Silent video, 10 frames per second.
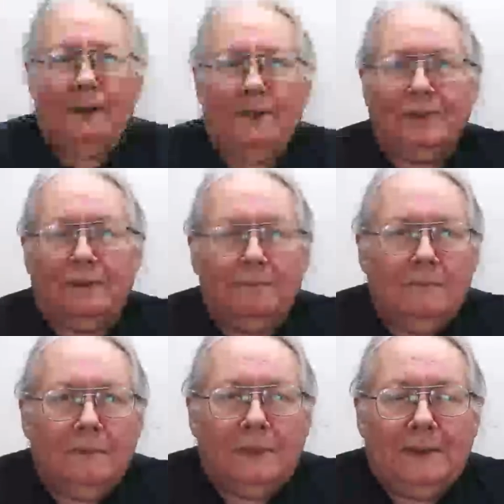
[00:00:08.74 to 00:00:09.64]
Hey there,
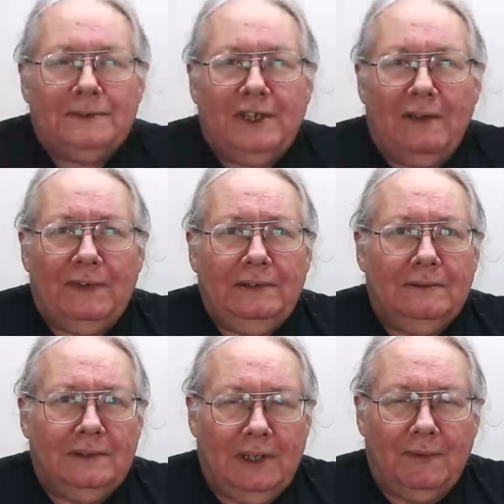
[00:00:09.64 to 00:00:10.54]
my name is David
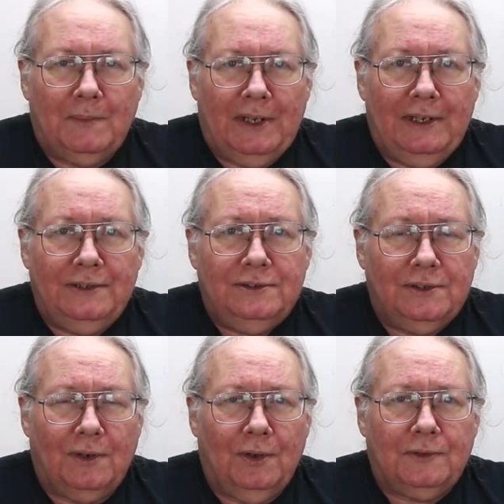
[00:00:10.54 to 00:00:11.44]
Mays,
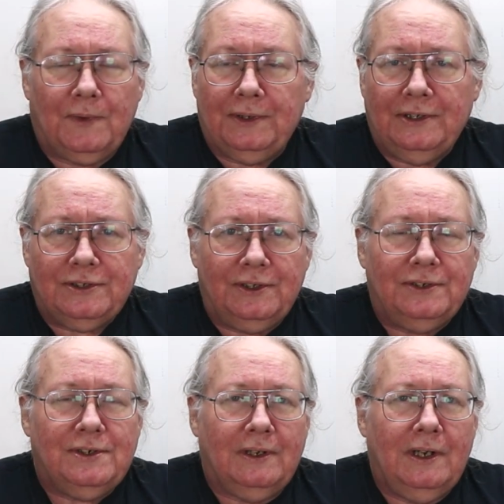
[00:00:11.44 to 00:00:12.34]
your host for this
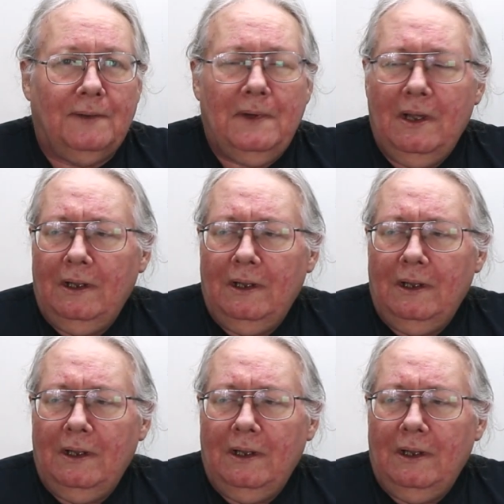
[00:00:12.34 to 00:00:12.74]
edition of